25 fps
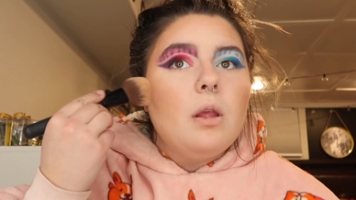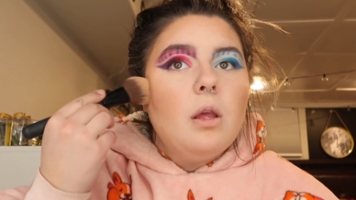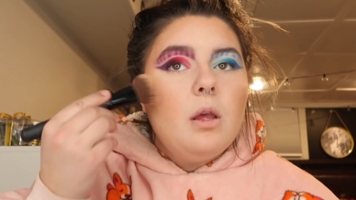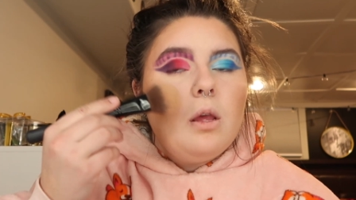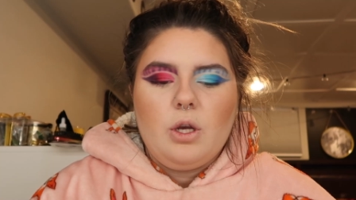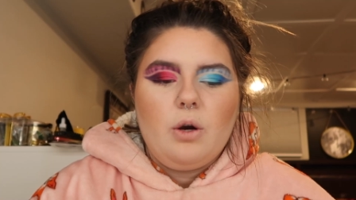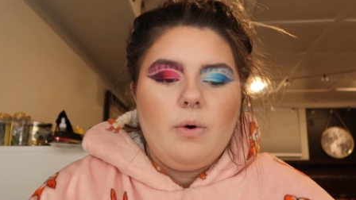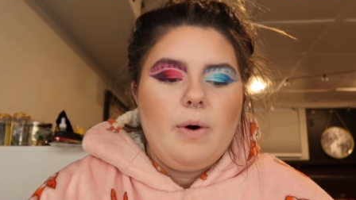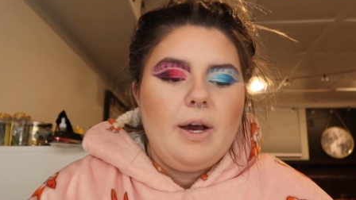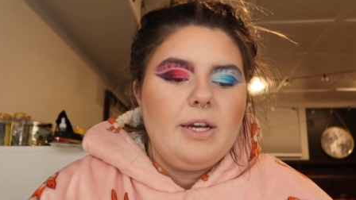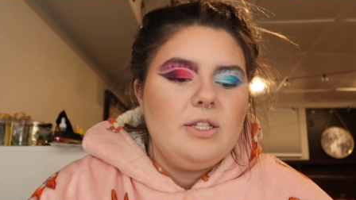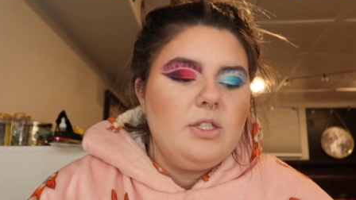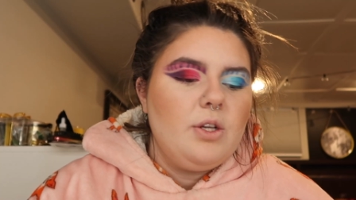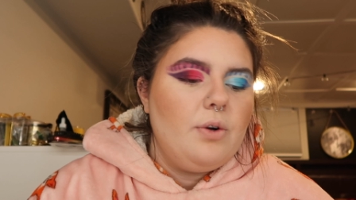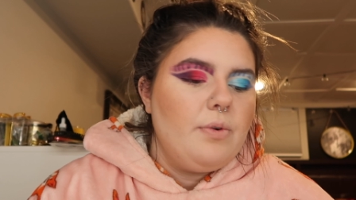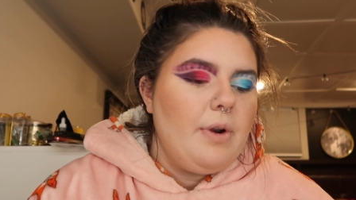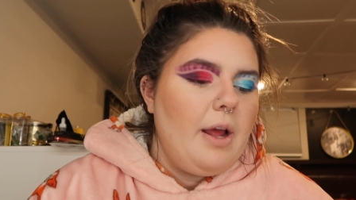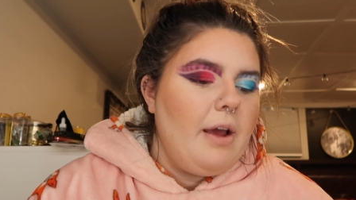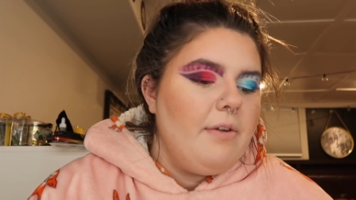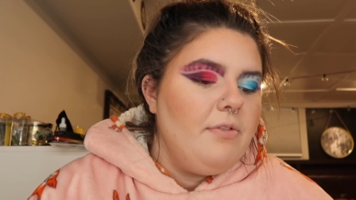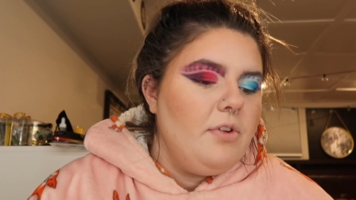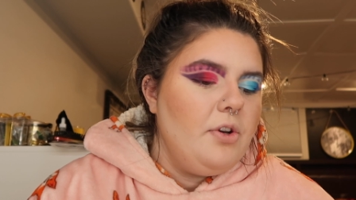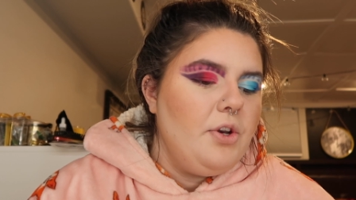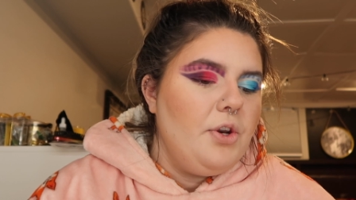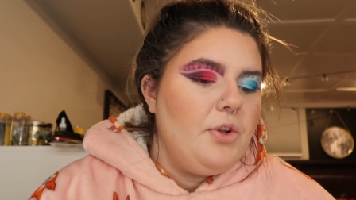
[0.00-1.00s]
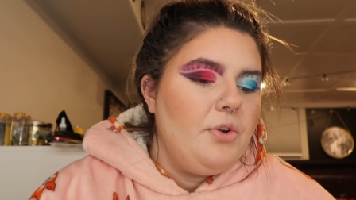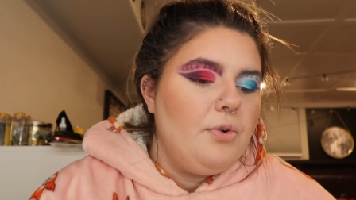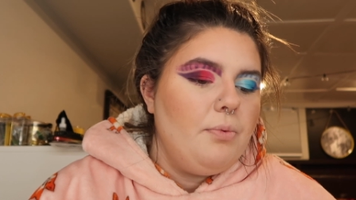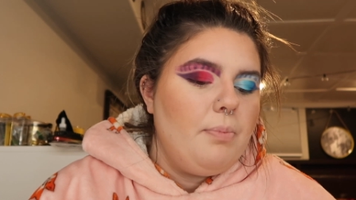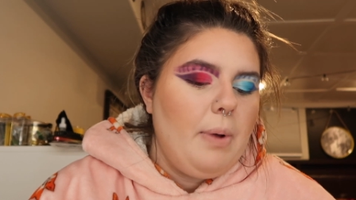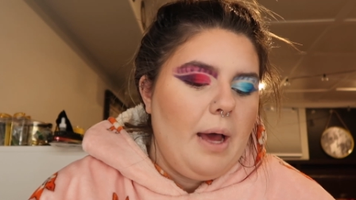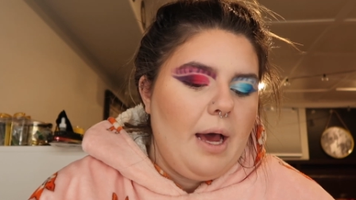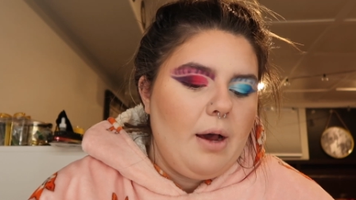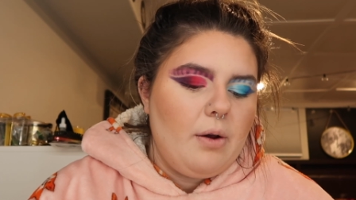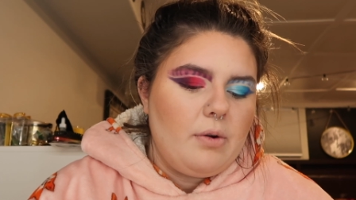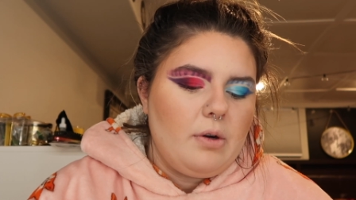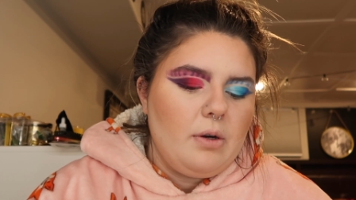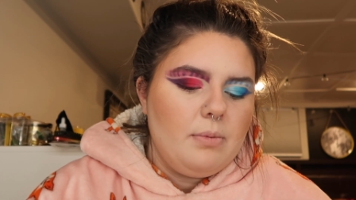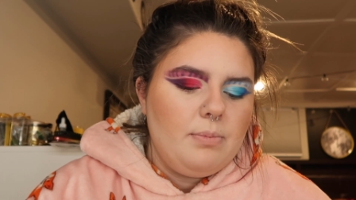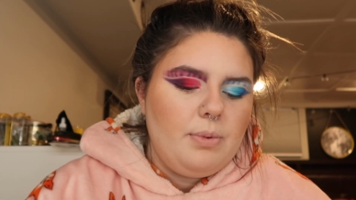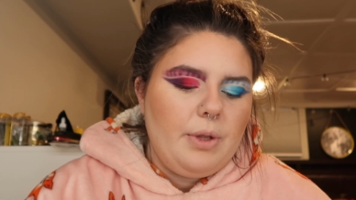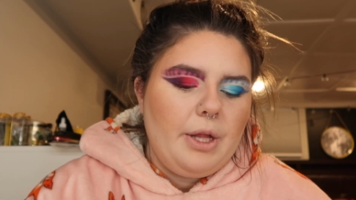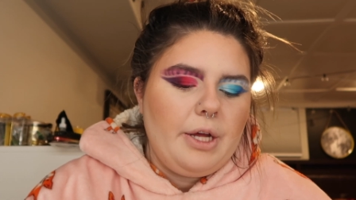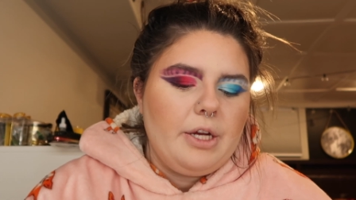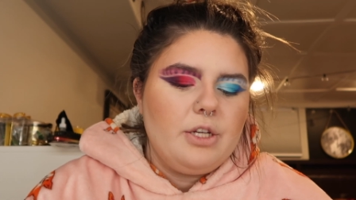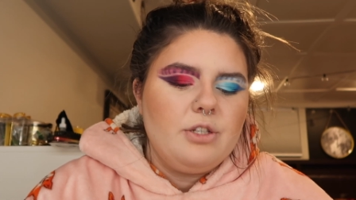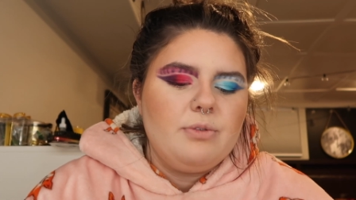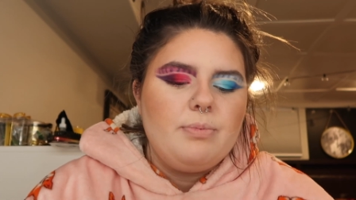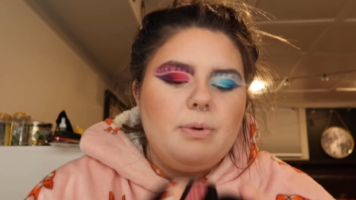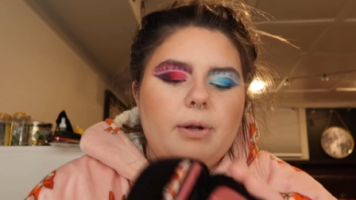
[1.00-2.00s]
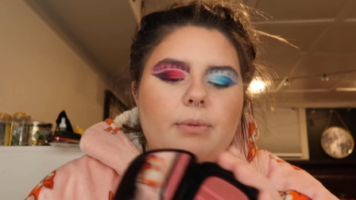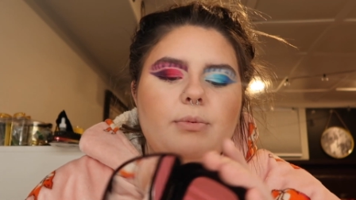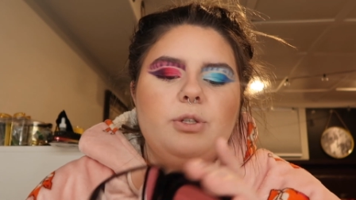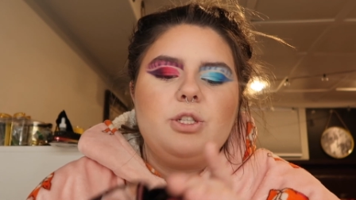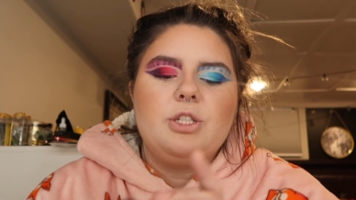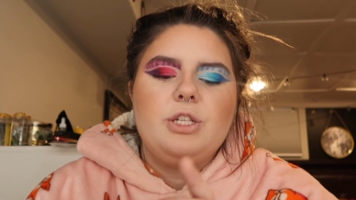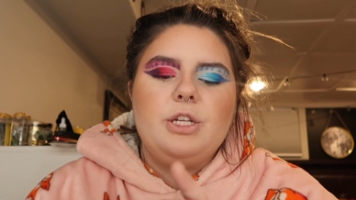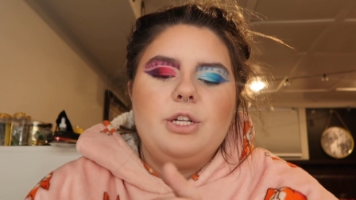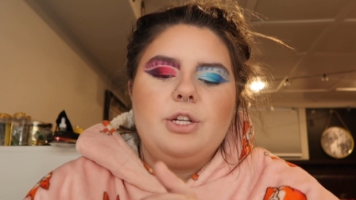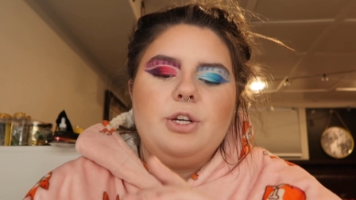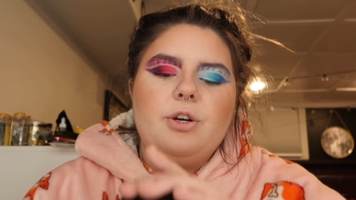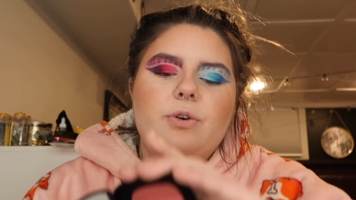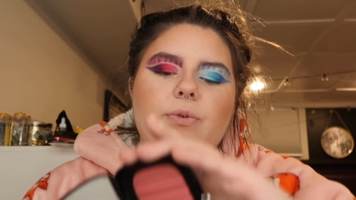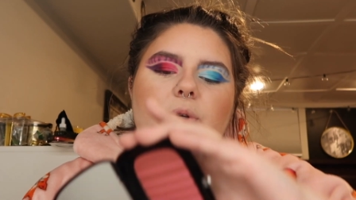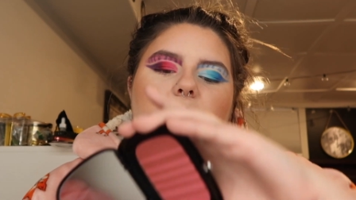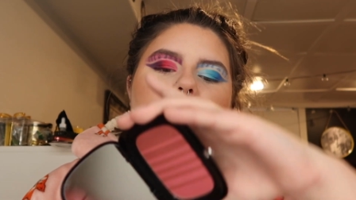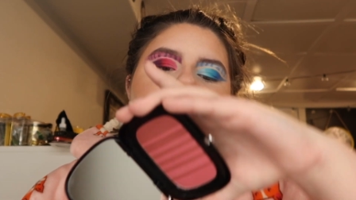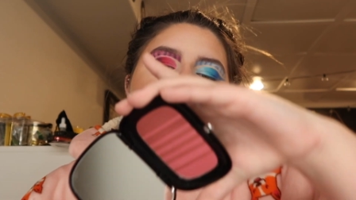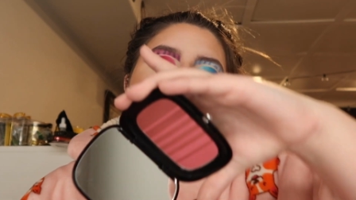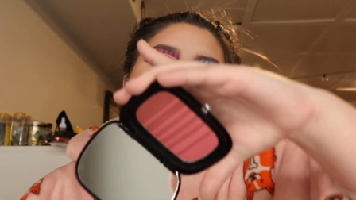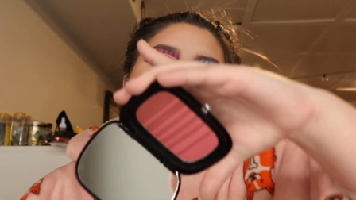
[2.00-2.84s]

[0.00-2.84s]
So I don't have a new powder blush, but I'm just gonna go in